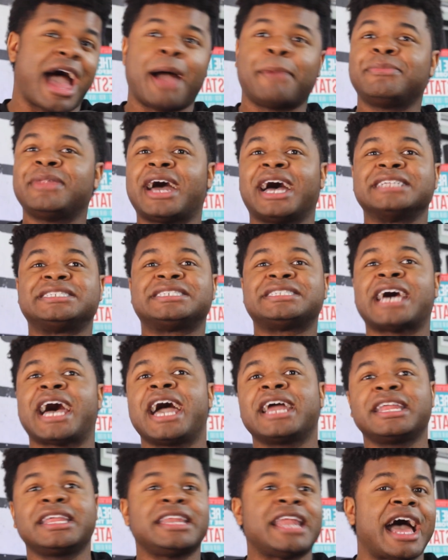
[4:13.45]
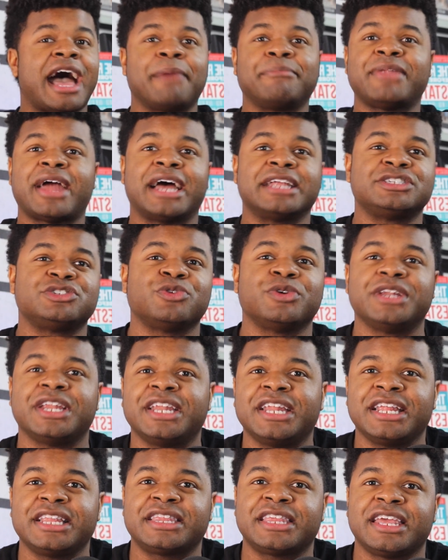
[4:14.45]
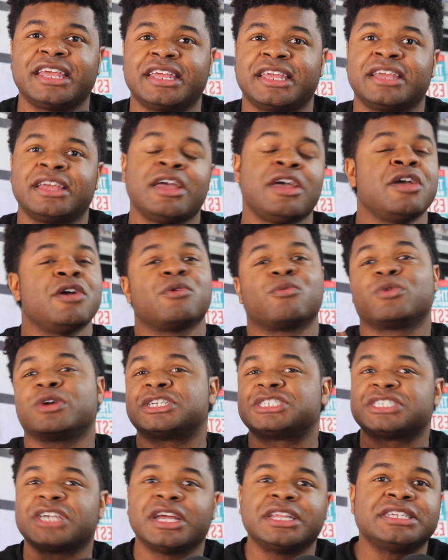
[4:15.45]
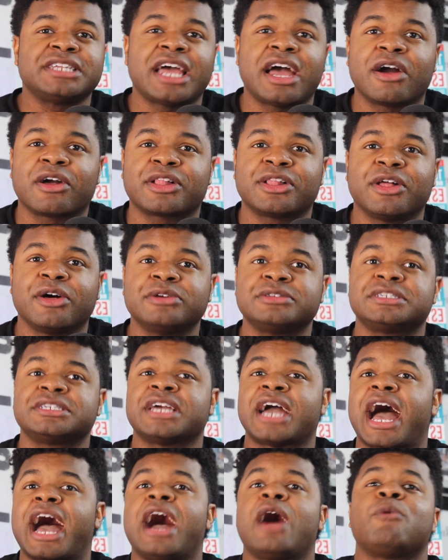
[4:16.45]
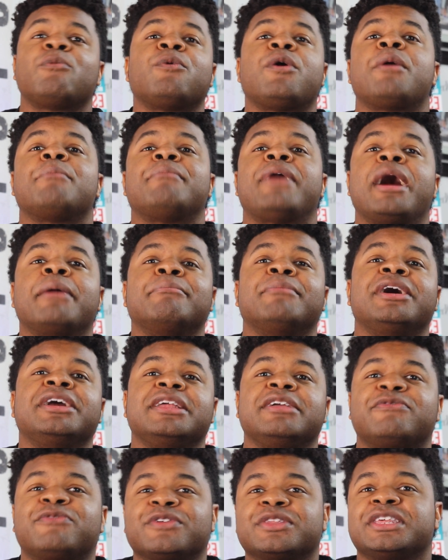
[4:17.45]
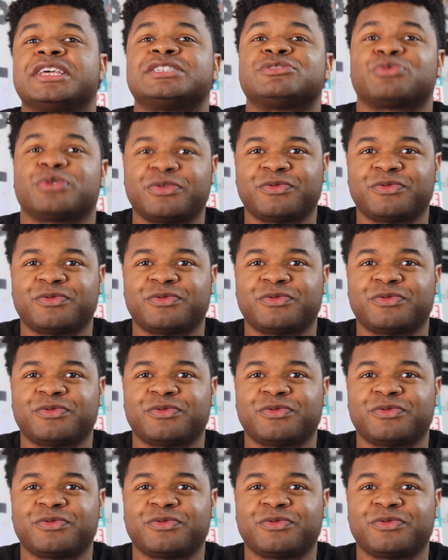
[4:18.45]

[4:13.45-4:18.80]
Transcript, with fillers: I'm not signing. I'm not doing anything. We're shutting down, closing. I want my money for this